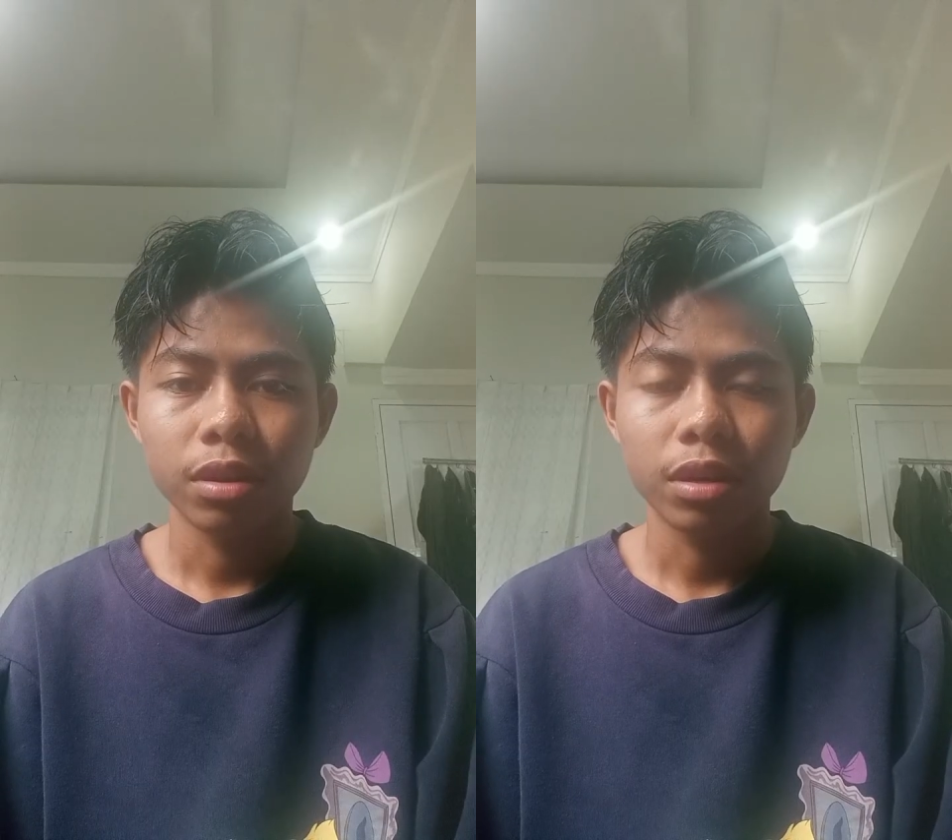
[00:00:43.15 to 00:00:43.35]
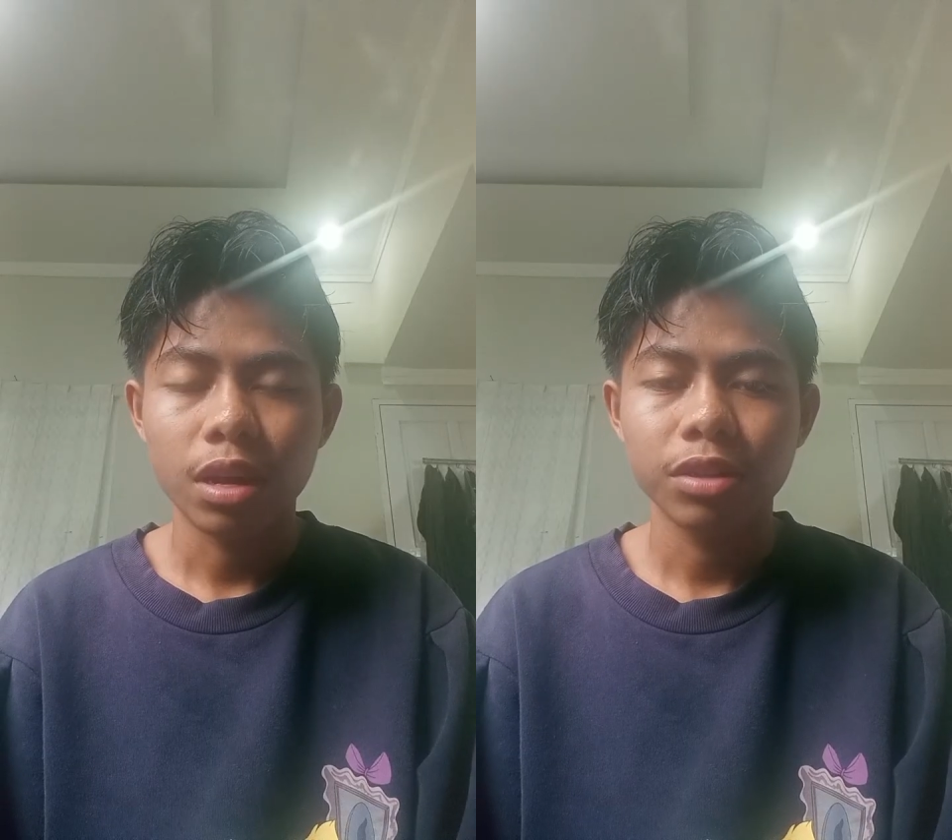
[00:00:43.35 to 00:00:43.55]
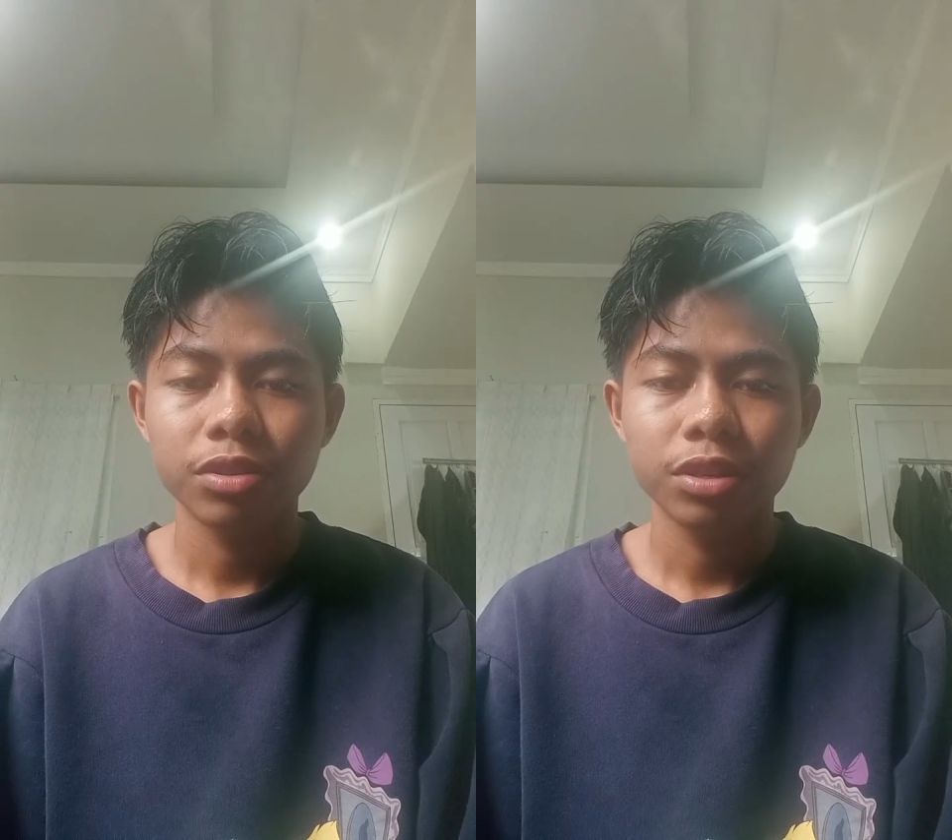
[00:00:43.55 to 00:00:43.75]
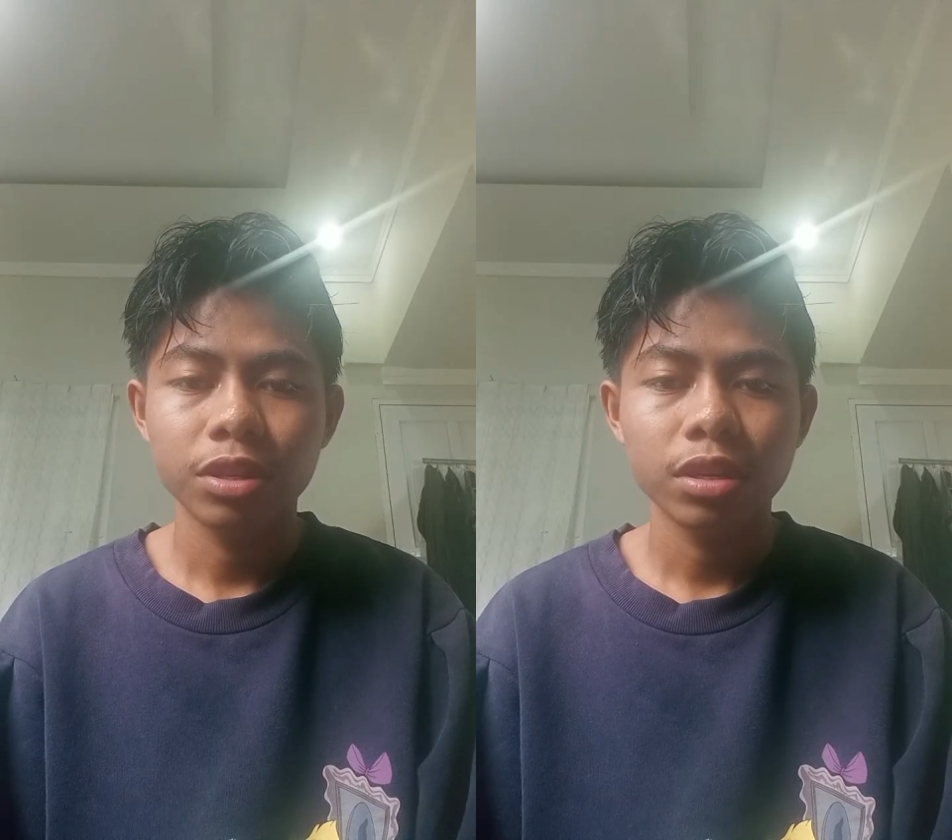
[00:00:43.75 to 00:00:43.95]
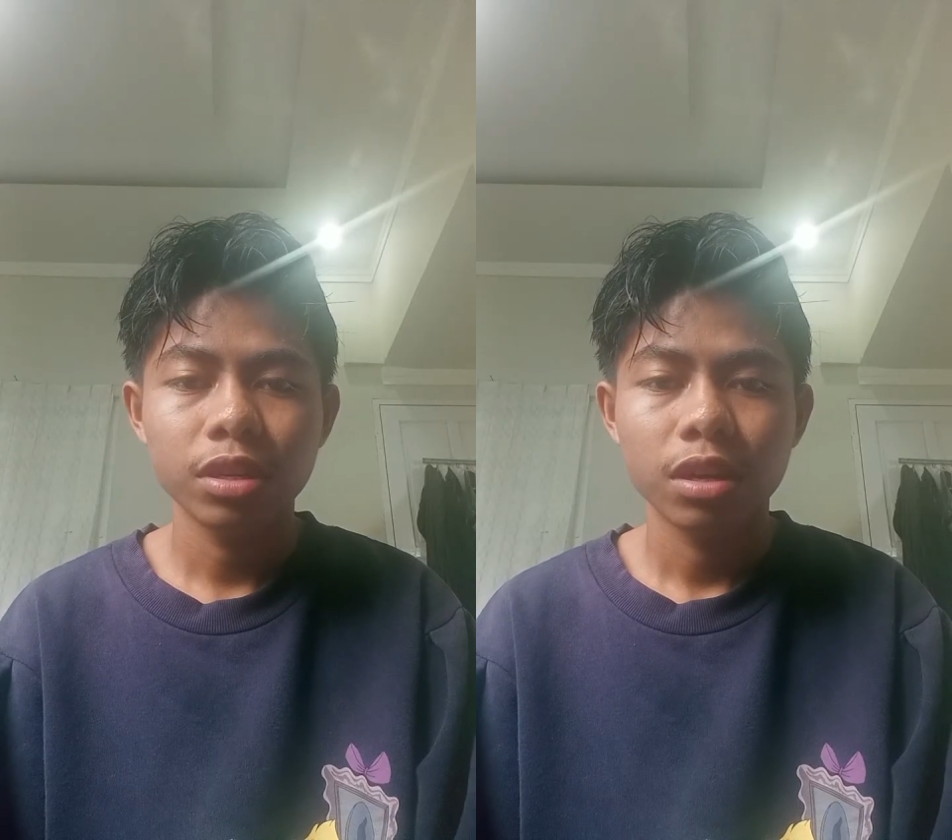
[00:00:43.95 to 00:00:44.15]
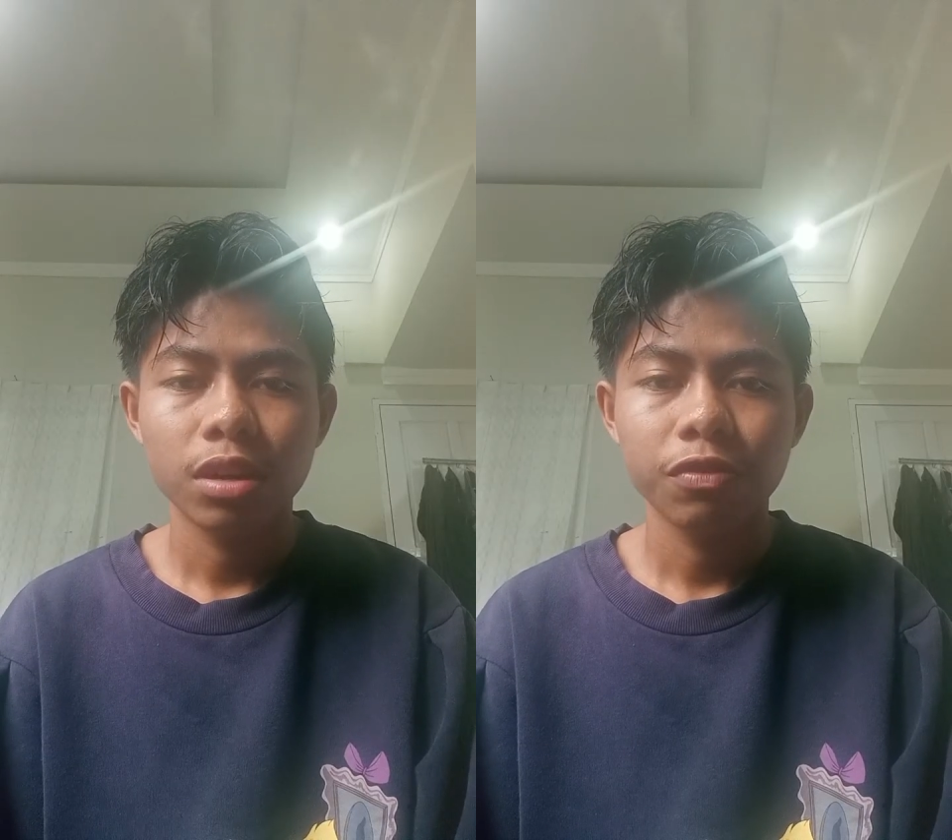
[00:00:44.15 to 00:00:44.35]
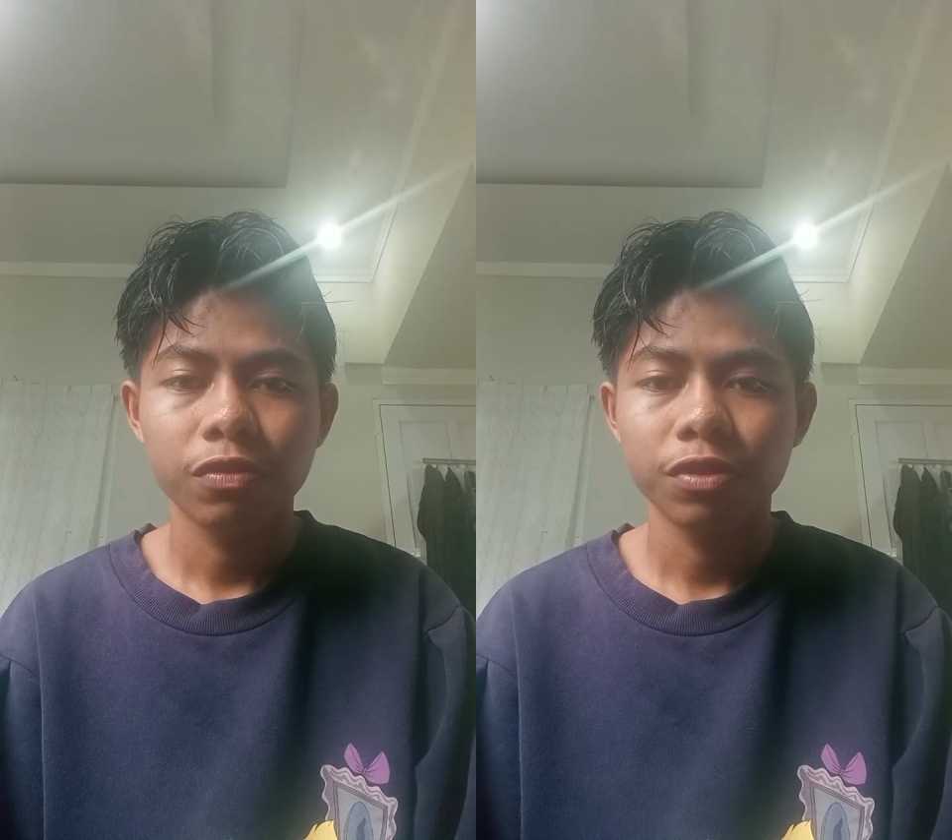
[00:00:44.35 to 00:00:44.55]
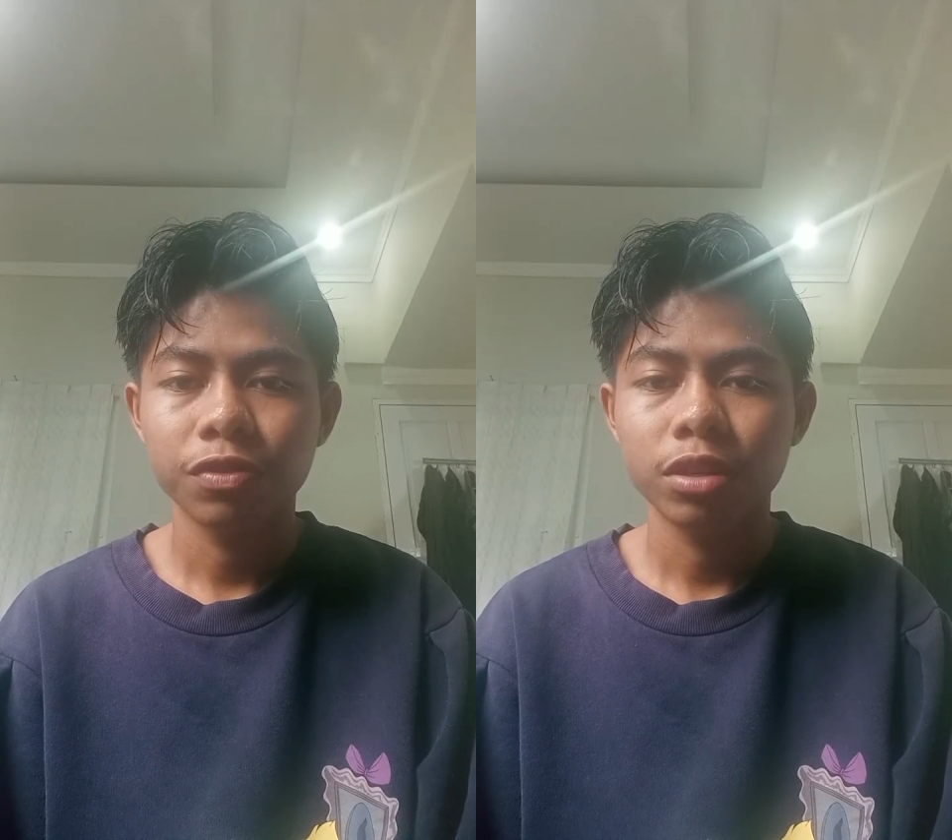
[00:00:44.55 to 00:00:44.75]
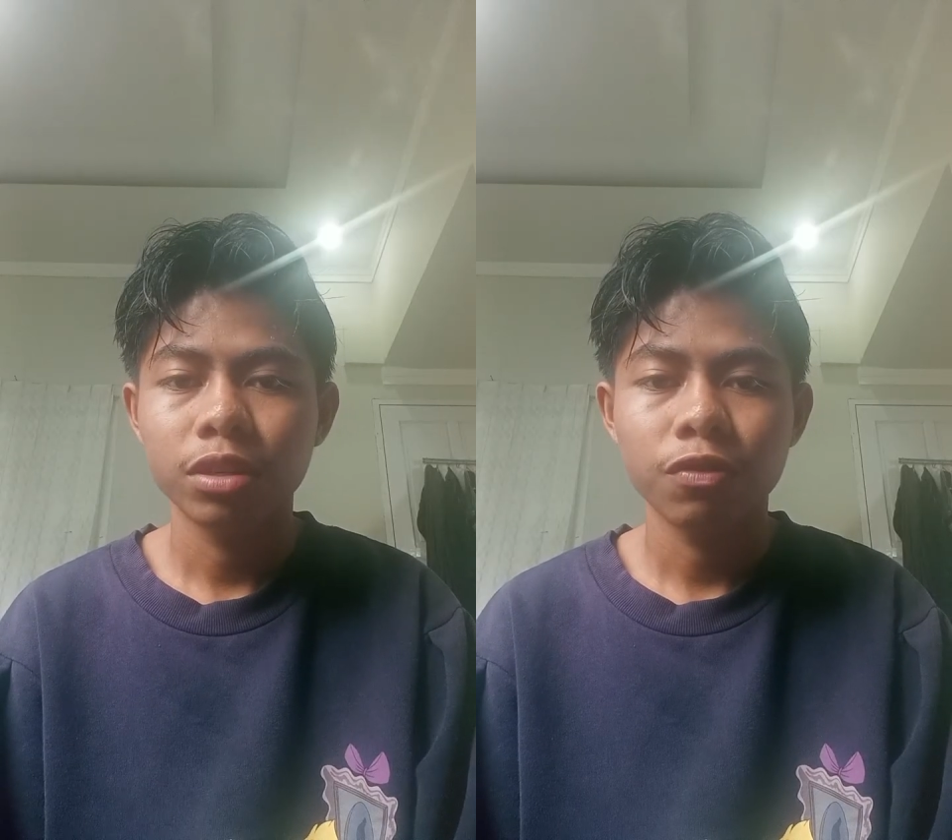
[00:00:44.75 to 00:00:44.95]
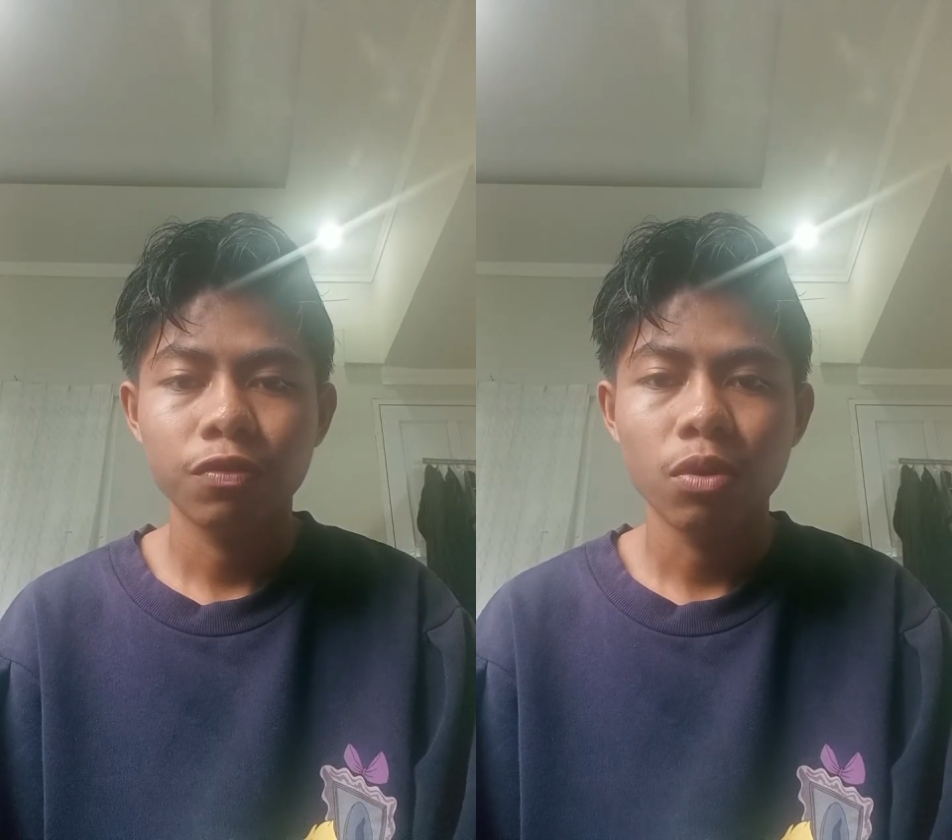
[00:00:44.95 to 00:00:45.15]

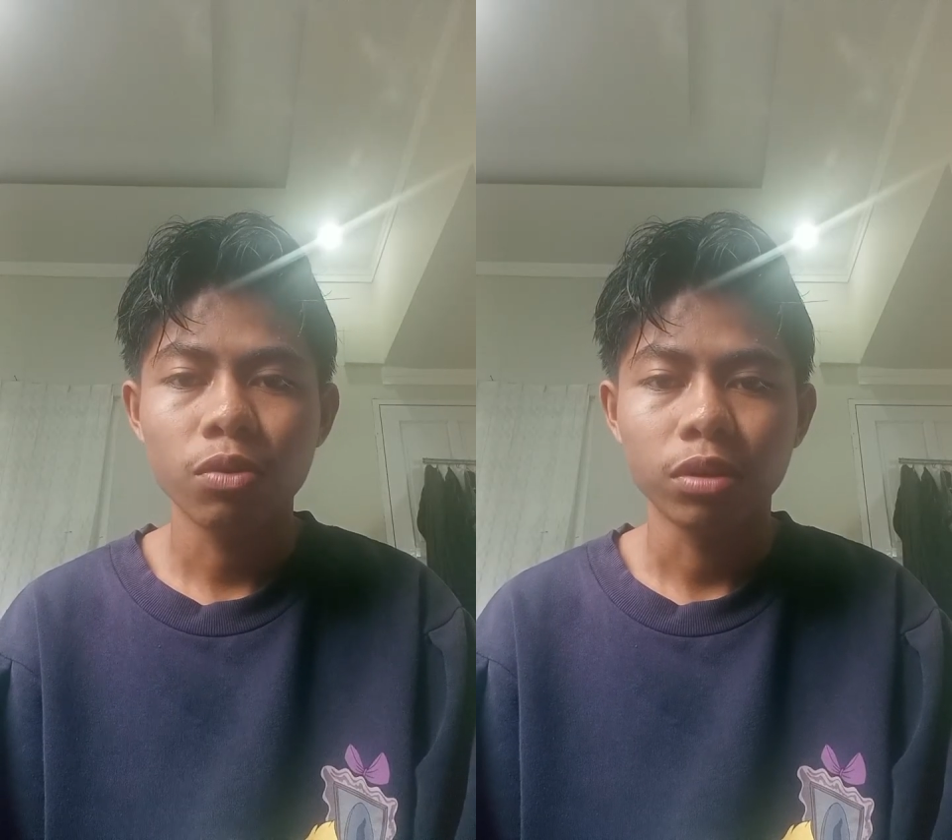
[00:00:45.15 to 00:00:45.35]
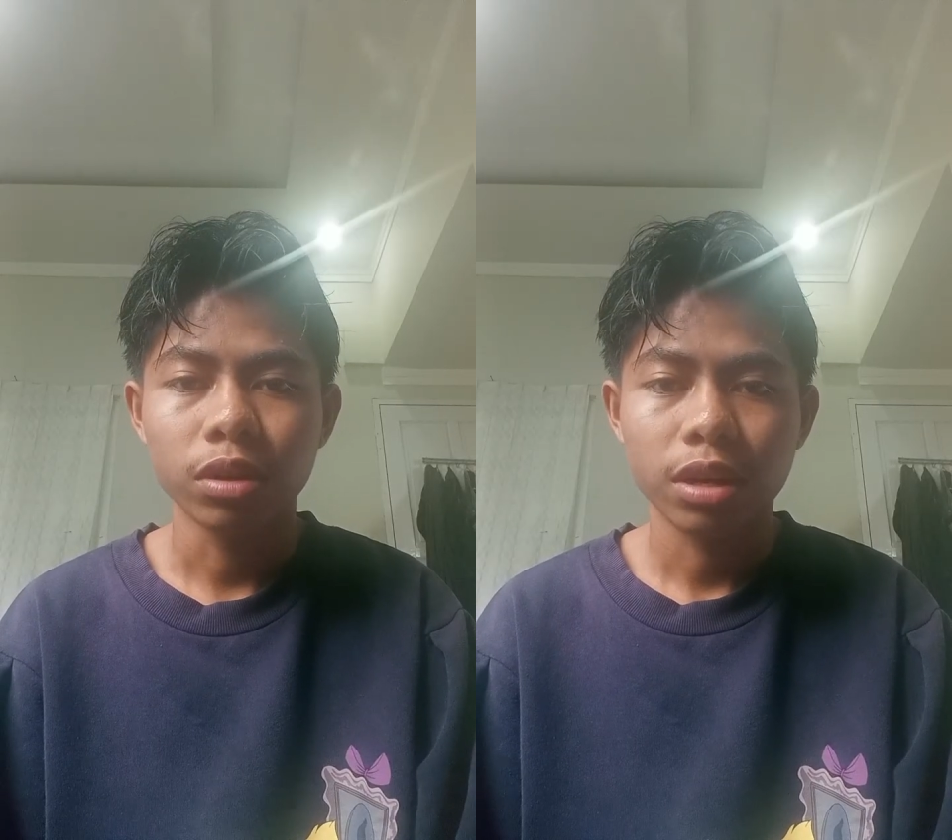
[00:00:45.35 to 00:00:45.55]
1954,